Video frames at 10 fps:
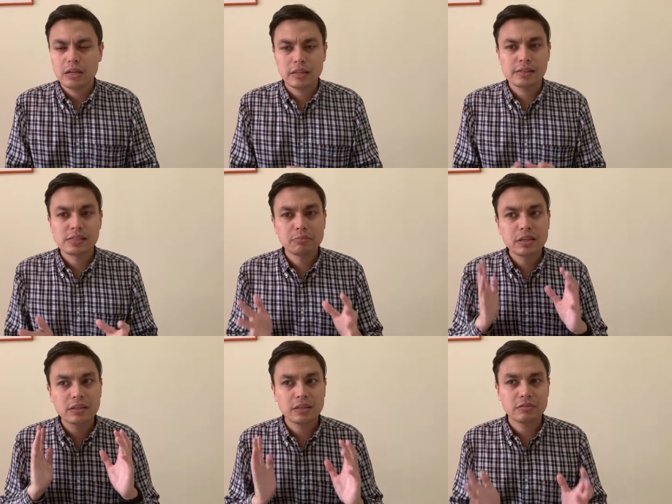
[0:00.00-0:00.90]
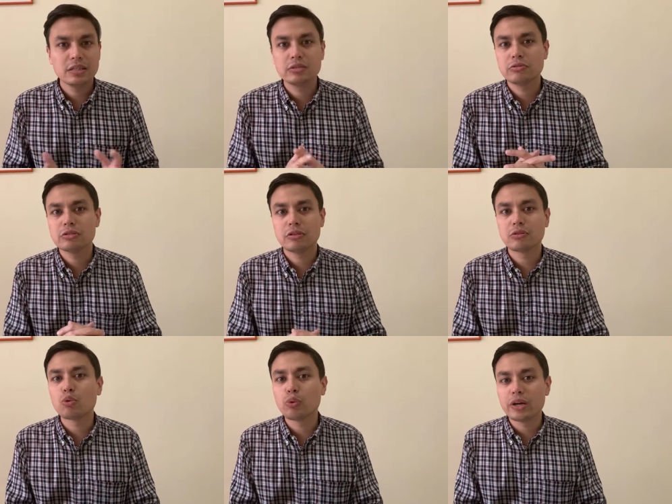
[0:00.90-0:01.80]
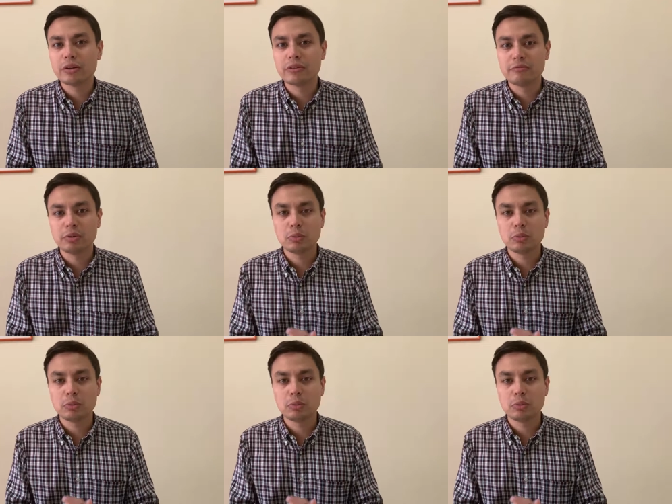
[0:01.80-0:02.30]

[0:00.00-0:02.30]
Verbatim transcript: And that's something that our teachers aren't aware of,